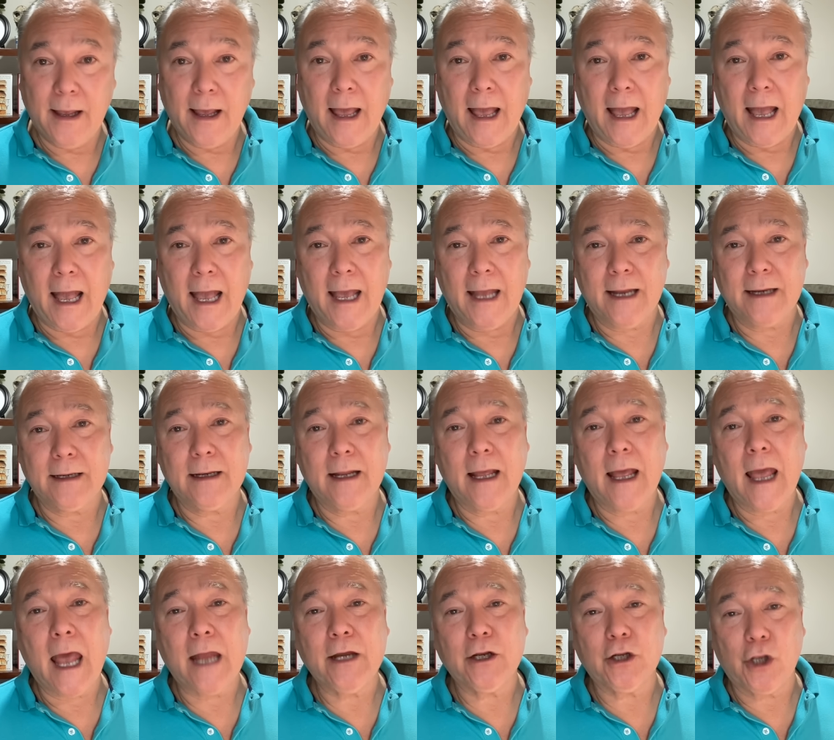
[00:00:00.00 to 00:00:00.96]
and
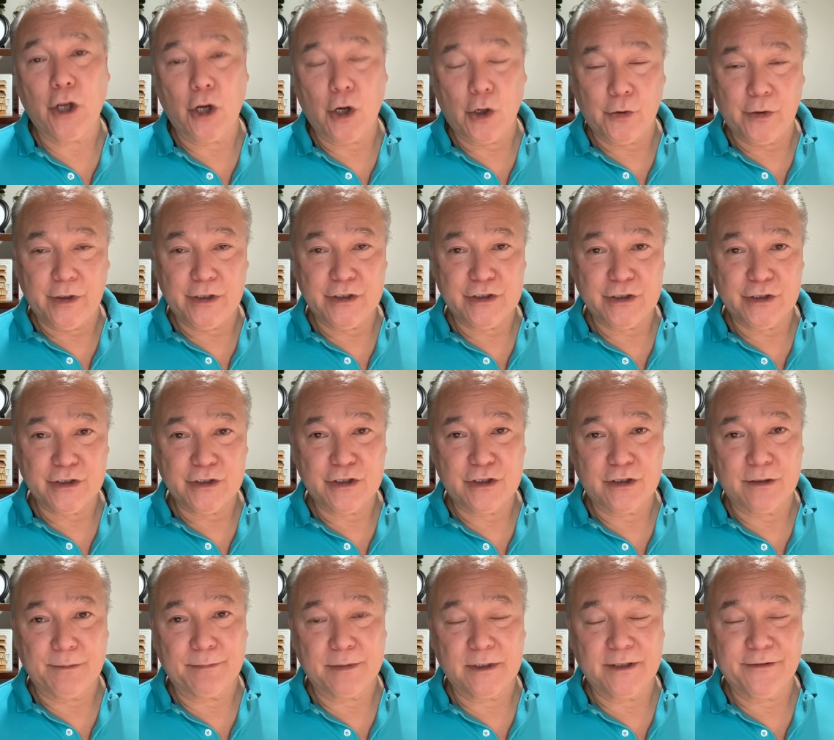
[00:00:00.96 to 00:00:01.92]
encourages
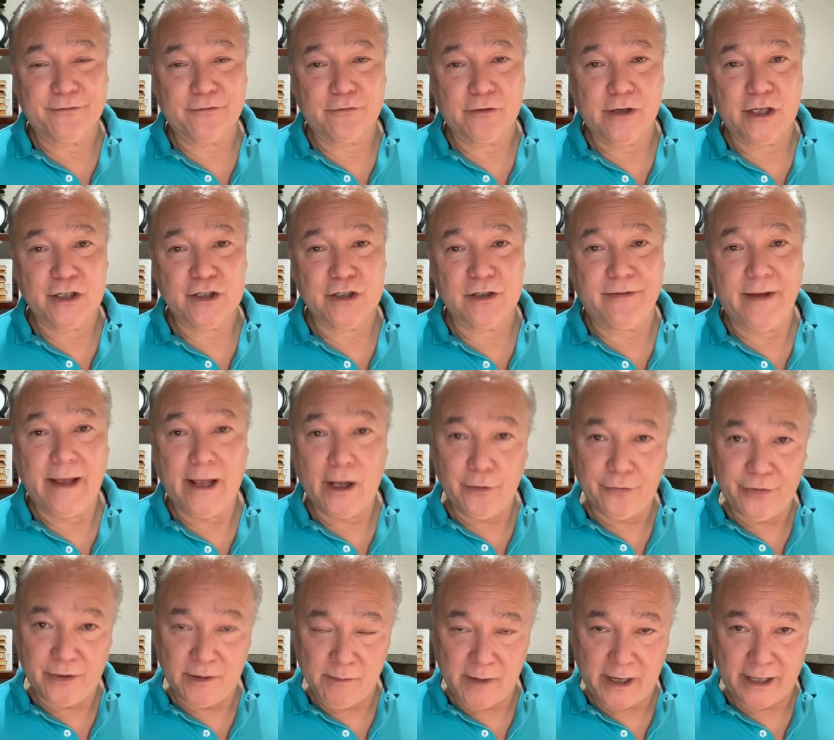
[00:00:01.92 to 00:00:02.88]
the proliferation of
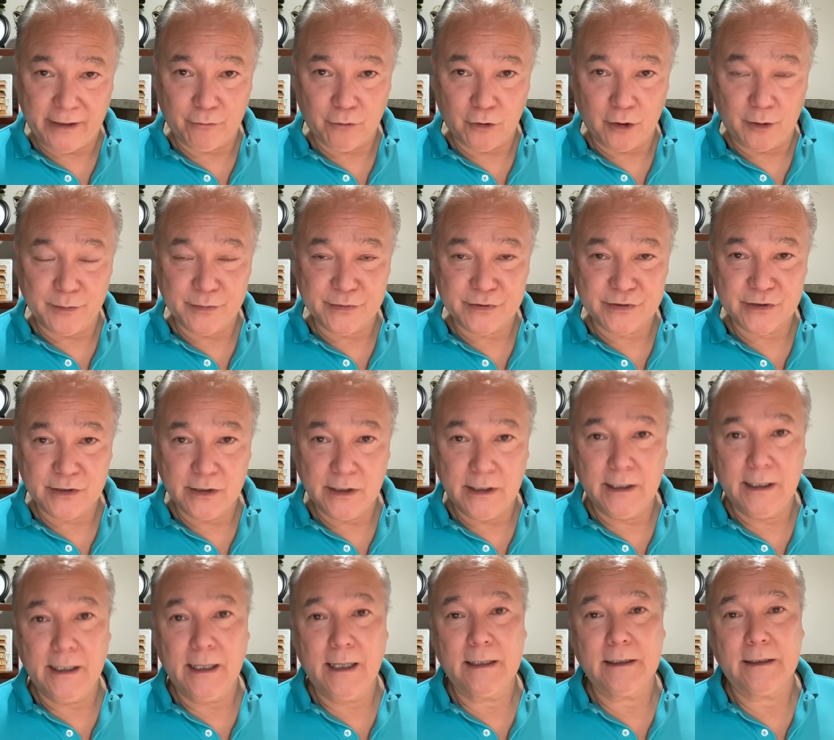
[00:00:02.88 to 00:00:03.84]
healthy microbes
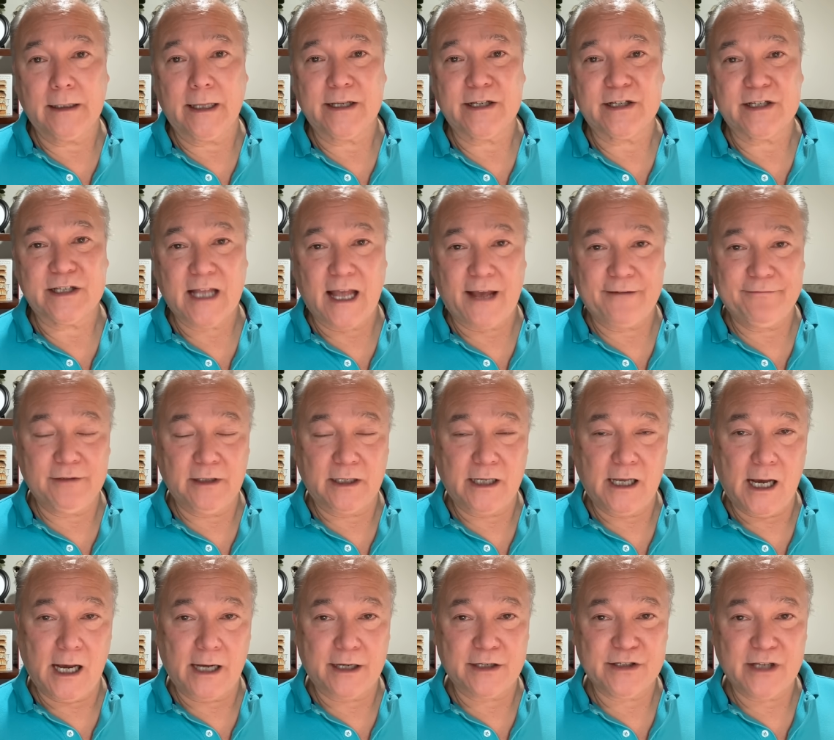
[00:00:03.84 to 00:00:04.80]
like
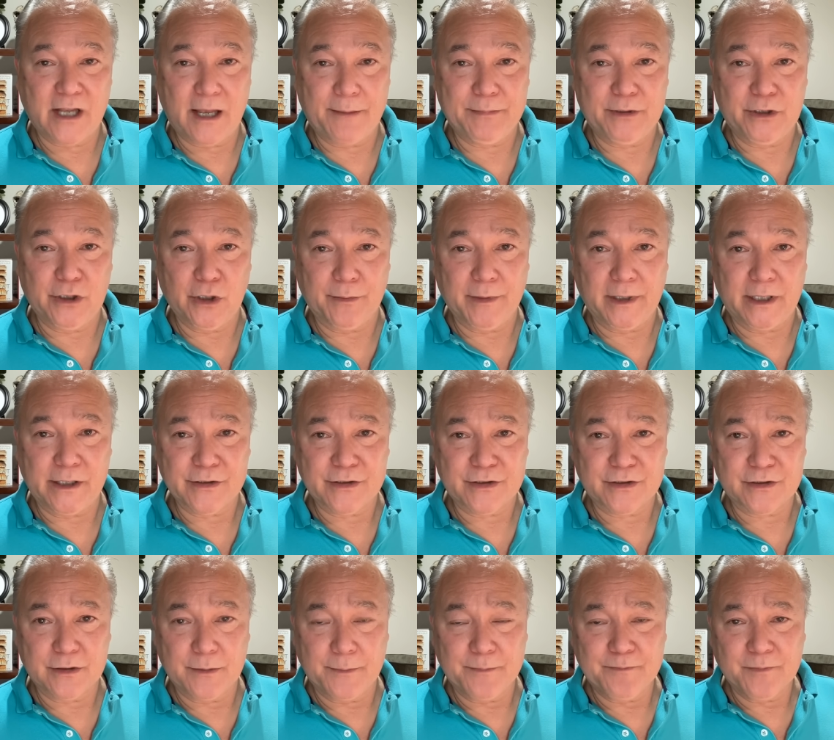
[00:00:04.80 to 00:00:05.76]
Staphylococcus
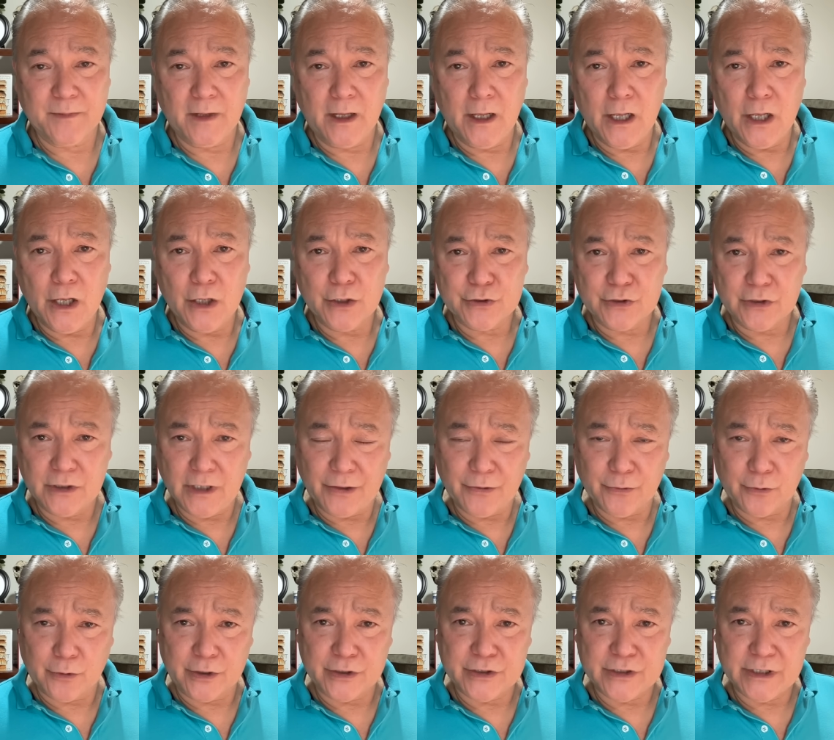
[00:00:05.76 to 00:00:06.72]
epidermidis. So in other
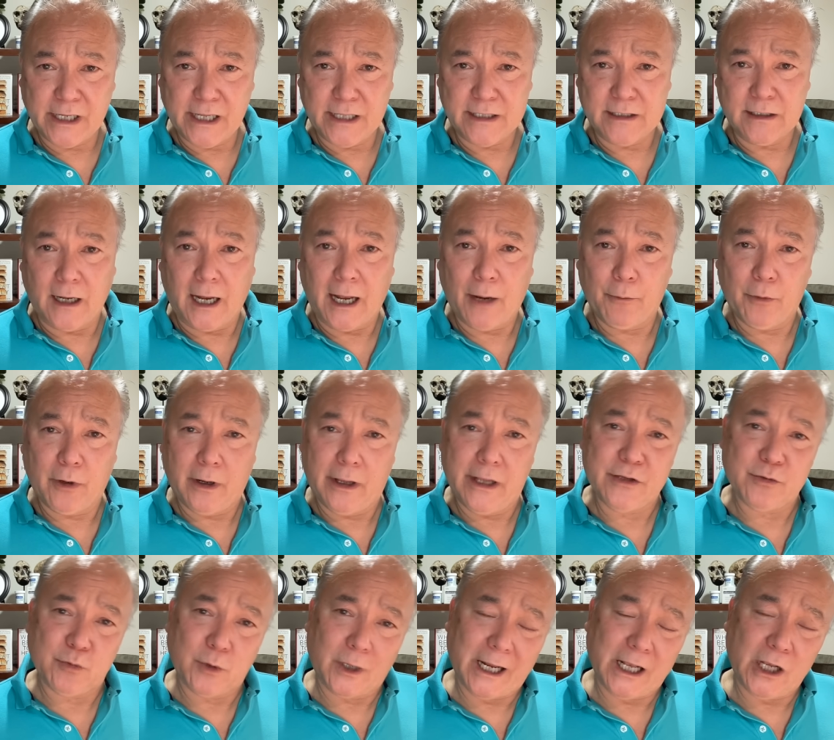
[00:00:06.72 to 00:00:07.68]
words,
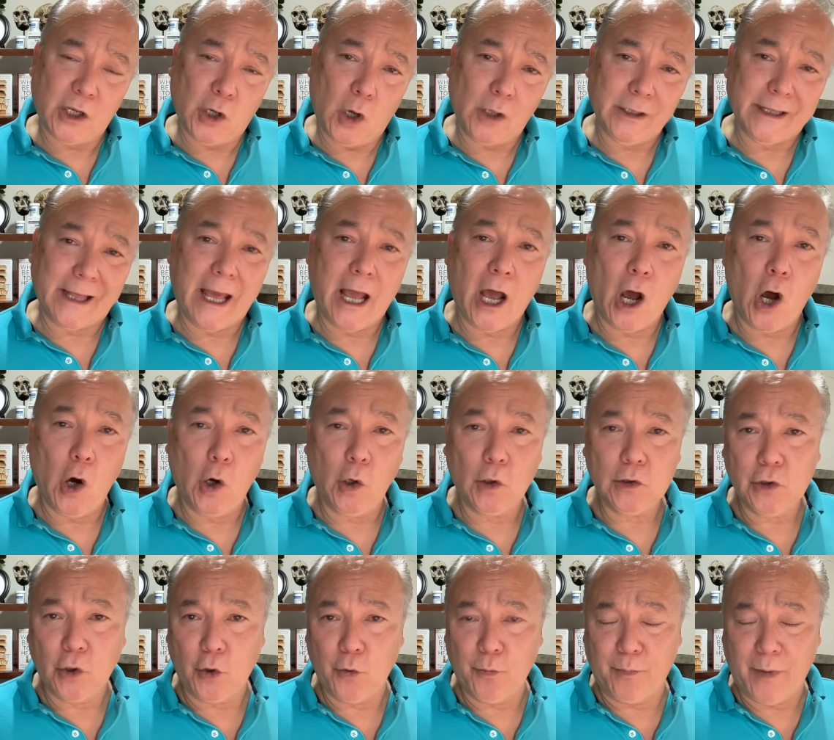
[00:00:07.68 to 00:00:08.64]
it's what I call a
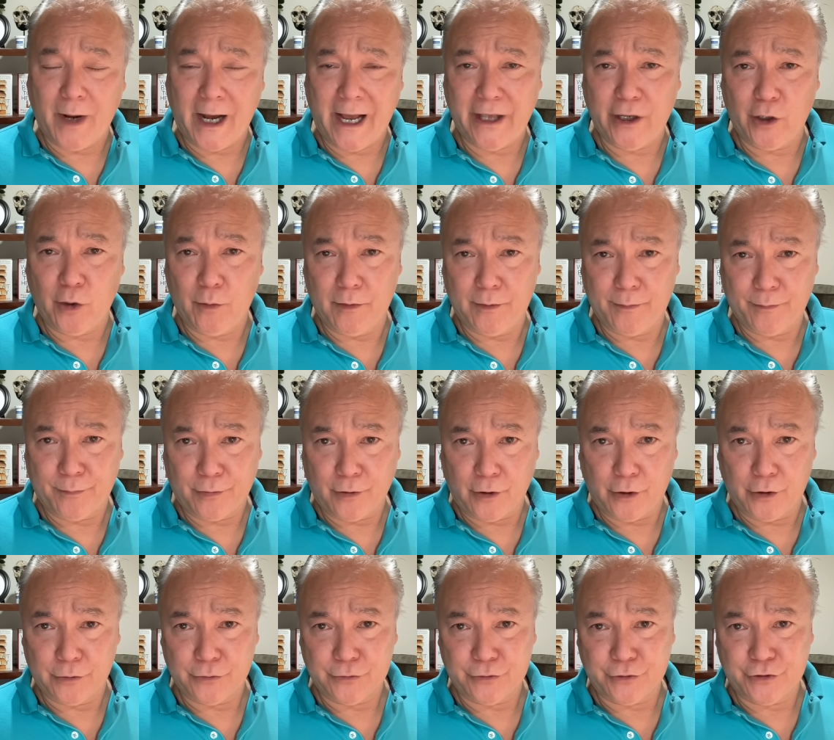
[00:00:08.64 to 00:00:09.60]
holobiome
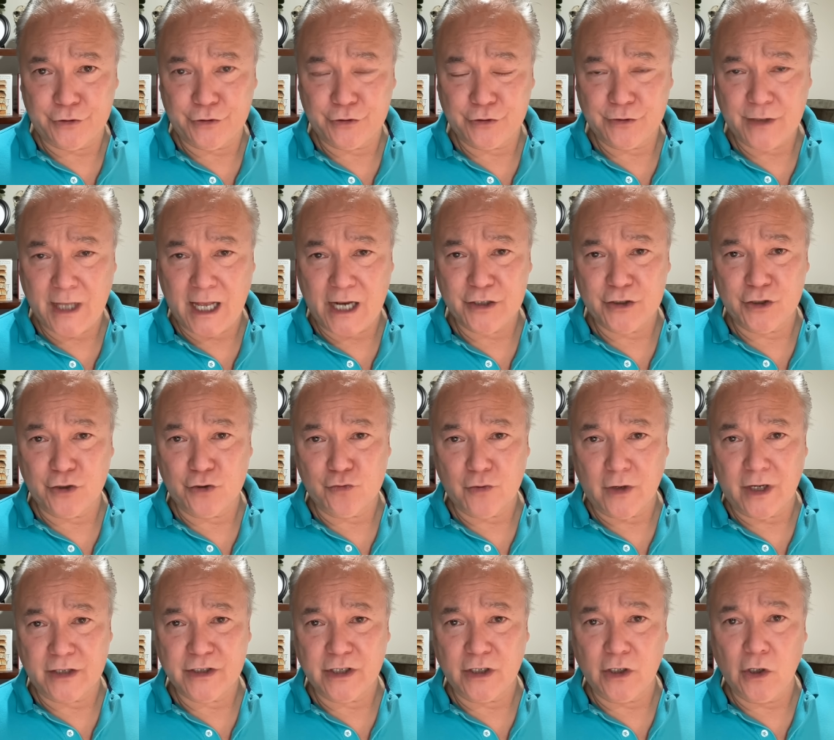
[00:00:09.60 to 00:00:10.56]
approach, that is
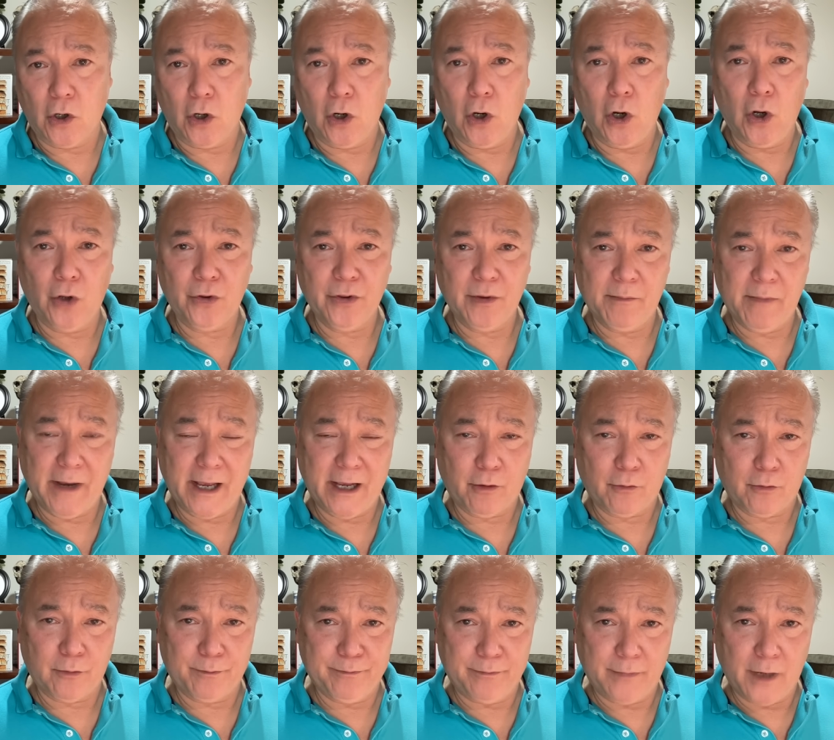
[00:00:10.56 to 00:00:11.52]
addressing all the
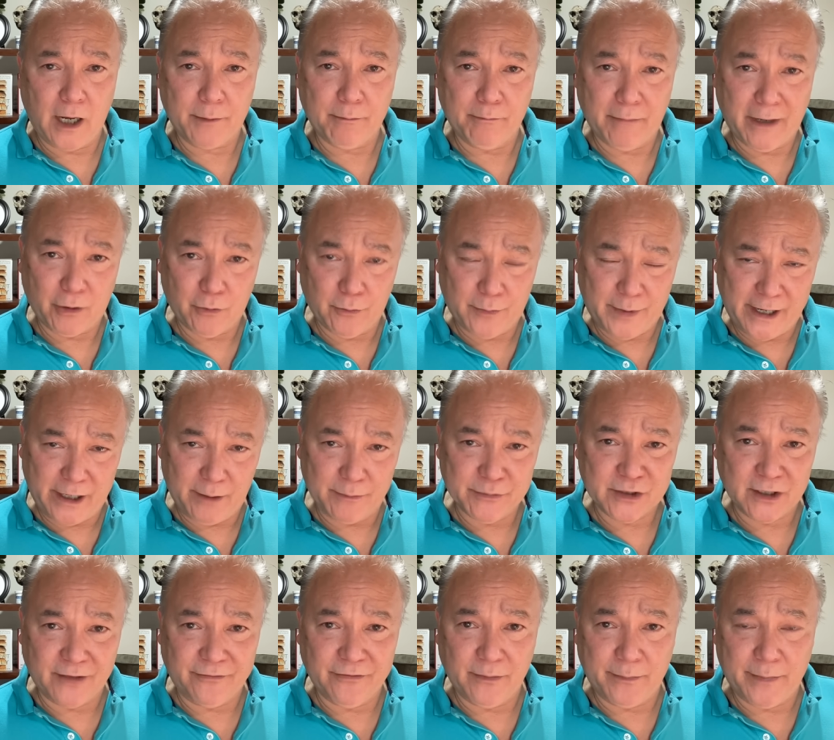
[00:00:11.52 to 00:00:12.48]
microbiomes
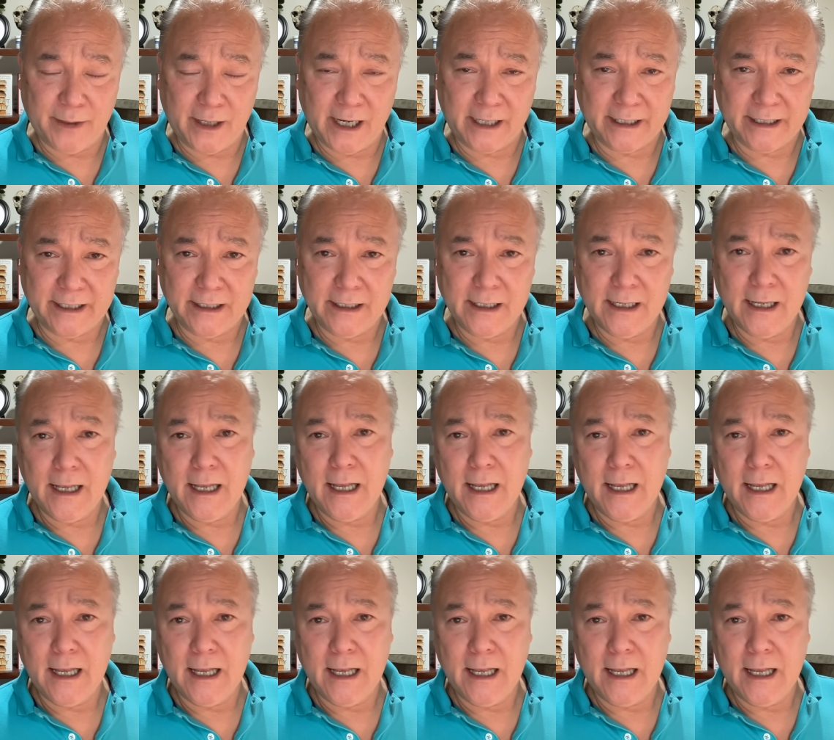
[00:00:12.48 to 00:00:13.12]
of the body